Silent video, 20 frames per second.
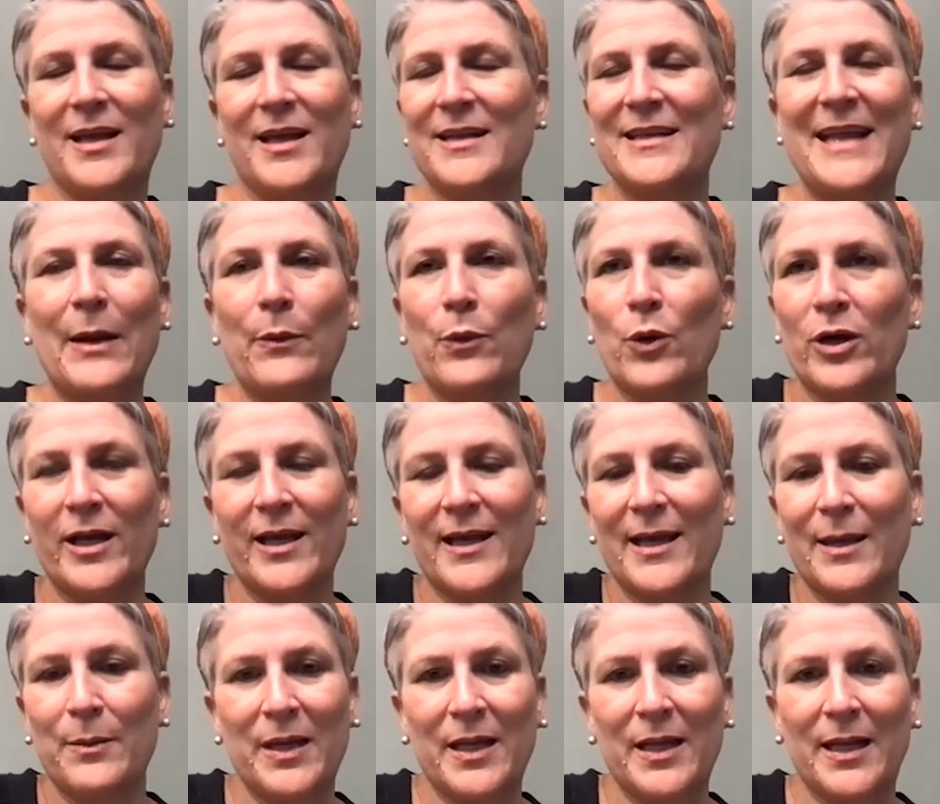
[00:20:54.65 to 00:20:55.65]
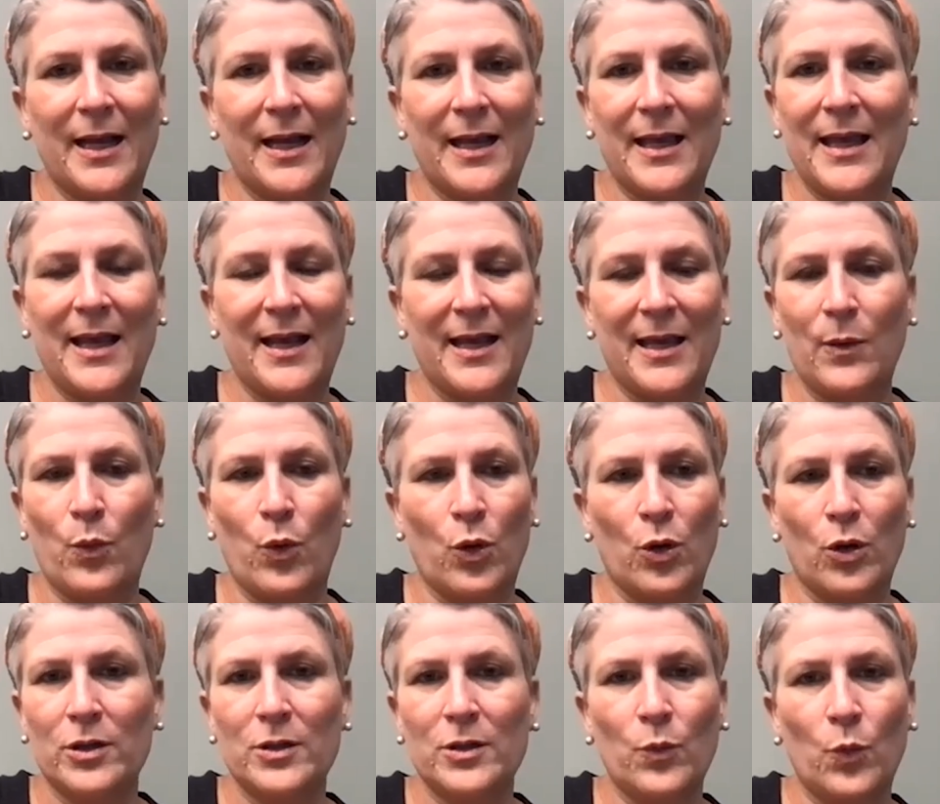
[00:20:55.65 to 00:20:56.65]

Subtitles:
networking can be an icky word.